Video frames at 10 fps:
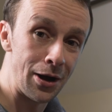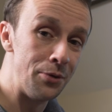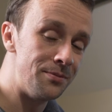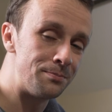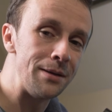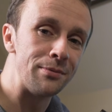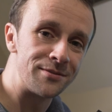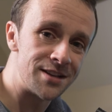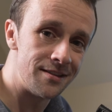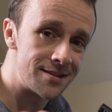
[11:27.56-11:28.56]
hope people have
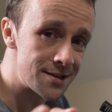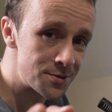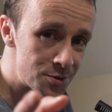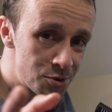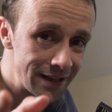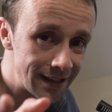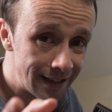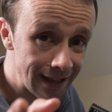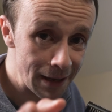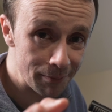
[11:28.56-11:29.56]
turned this into a drinking
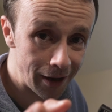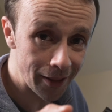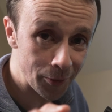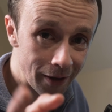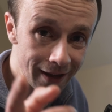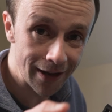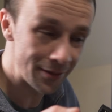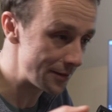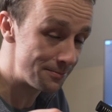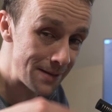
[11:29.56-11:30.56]
game, by the way,
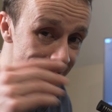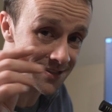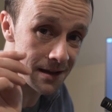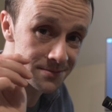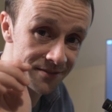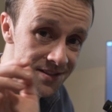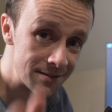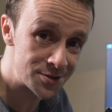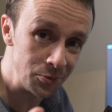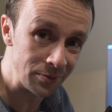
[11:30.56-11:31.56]
the amount of times I've said
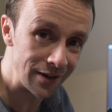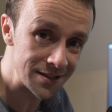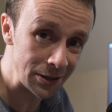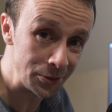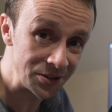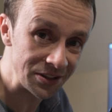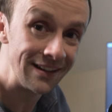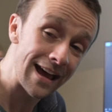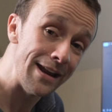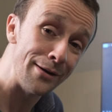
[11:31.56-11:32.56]
super resolution.
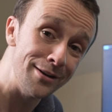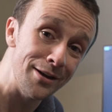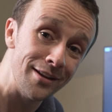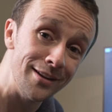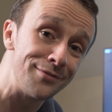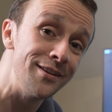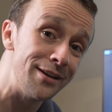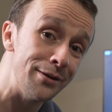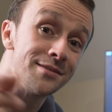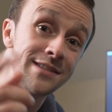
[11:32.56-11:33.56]
And now you know that this
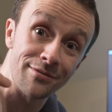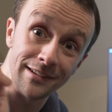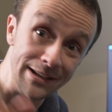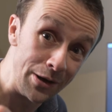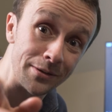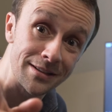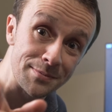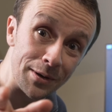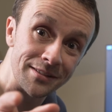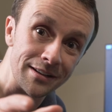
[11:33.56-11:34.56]
video is definitely not
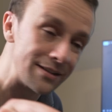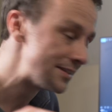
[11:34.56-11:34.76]
sponsored.